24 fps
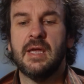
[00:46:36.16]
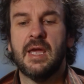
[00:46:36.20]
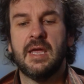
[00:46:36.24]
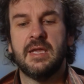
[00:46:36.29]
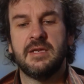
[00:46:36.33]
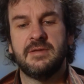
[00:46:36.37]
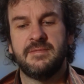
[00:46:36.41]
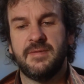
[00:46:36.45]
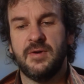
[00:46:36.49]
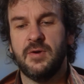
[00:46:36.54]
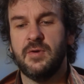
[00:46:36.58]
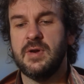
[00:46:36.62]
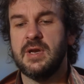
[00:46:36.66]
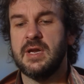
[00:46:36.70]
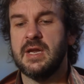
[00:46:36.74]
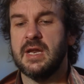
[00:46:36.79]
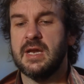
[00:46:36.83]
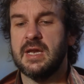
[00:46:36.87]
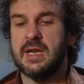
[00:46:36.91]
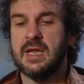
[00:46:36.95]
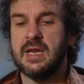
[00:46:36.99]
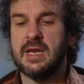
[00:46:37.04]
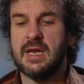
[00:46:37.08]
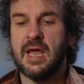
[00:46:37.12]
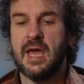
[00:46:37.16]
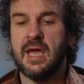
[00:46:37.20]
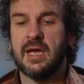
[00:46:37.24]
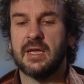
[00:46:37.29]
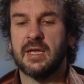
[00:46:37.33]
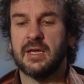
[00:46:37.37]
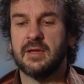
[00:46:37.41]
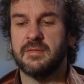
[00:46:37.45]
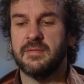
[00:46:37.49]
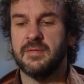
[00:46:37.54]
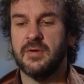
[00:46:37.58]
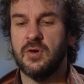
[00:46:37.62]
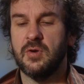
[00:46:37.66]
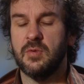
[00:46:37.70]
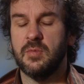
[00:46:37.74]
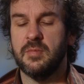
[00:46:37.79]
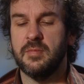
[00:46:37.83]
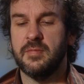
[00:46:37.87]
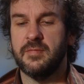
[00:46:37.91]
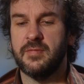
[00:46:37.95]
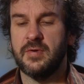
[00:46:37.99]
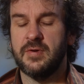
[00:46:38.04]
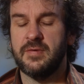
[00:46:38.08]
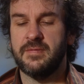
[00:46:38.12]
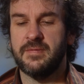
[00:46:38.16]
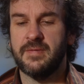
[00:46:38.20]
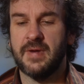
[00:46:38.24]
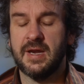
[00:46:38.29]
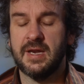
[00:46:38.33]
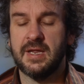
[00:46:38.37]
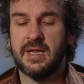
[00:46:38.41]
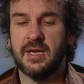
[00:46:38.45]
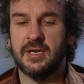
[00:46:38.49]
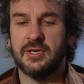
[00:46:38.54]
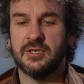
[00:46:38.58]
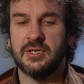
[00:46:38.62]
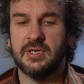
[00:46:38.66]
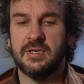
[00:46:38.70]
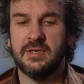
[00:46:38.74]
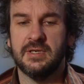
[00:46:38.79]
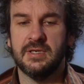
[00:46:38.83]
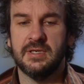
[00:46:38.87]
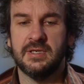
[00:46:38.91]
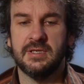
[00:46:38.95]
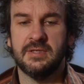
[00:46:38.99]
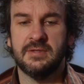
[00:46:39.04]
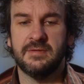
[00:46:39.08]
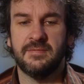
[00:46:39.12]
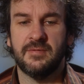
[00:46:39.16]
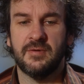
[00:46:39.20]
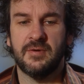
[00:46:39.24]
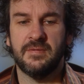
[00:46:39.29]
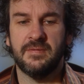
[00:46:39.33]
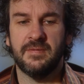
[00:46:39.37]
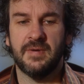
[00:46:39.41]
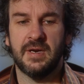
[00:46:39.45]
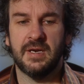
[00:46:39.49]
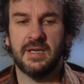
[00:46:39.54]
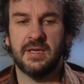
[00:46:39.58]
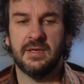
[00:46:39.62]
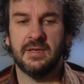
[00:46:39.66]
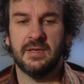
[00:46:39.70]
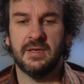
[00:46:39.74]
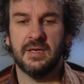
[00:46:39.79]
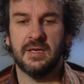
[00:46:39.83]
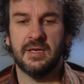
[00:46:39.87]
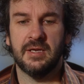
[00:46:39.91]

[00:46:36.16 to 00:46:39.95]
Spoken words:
it's very anarchic film, very funny actually, it is very funny.